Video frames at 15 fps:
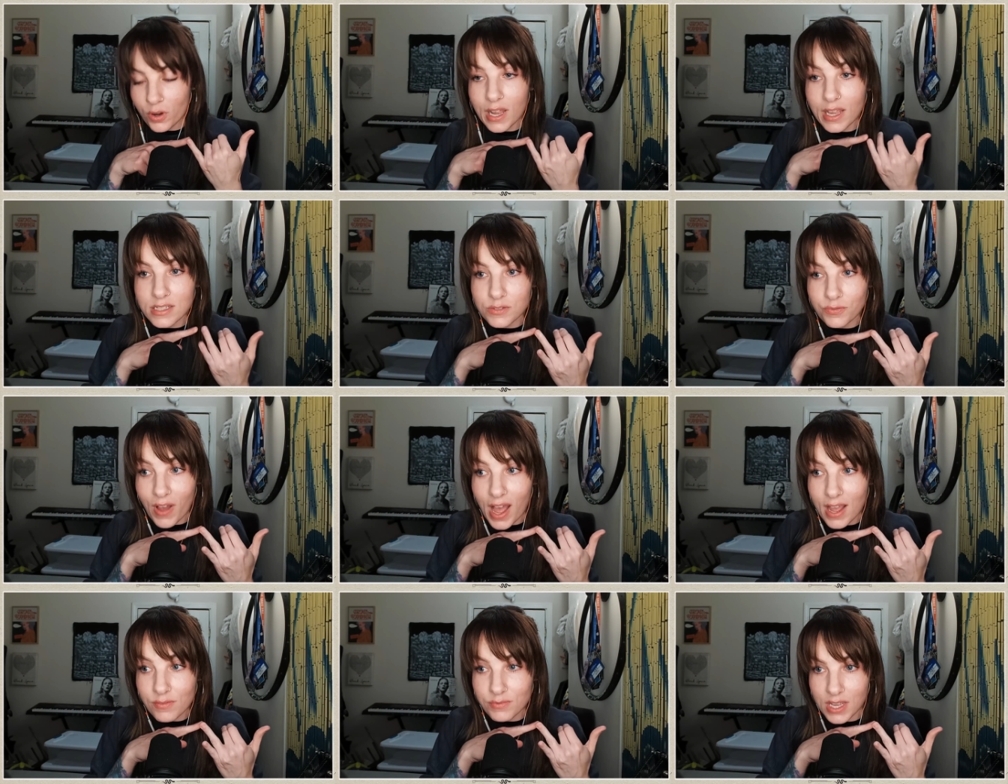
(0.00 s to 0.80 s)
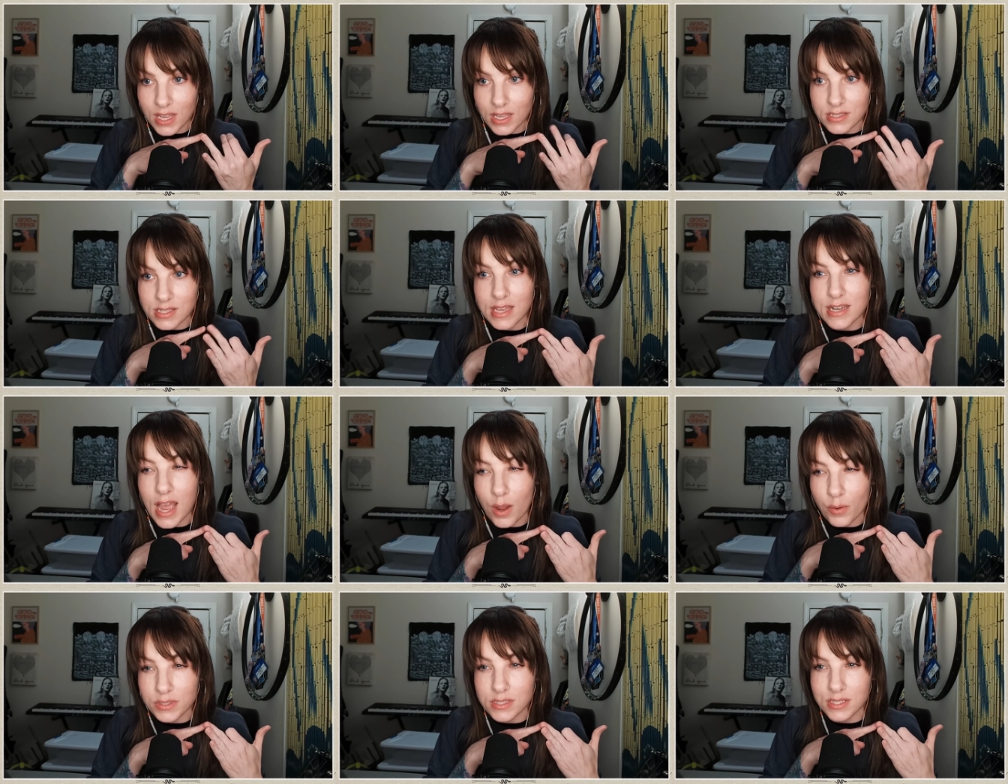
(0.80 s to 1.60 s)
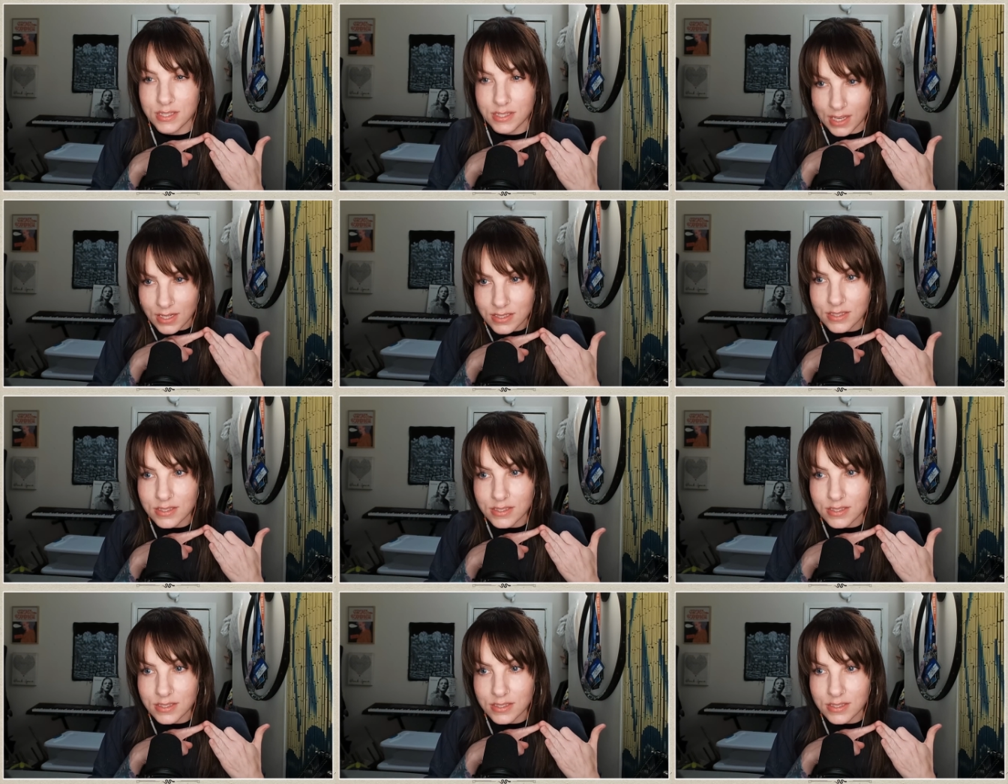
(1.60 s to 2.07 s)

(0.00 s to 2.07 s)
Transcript: days, 5 days, and now it's 6